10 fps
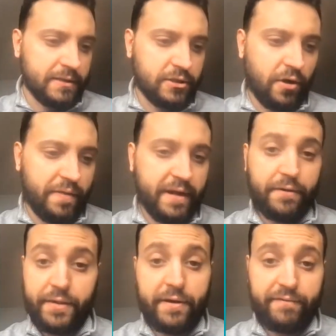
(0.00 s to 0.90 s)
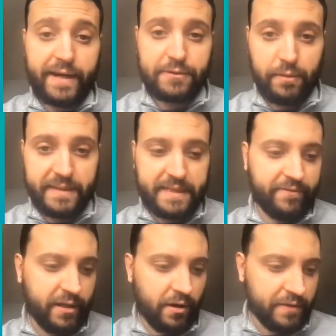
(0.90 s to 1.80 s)
So their effects will be
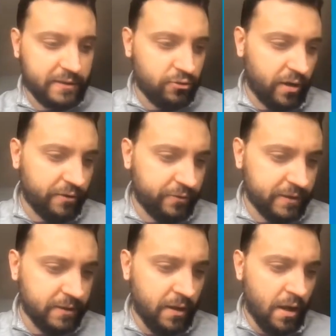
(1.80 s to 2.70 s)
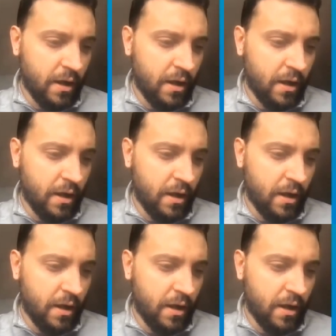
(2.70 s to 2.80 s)
severe on these 2 countries.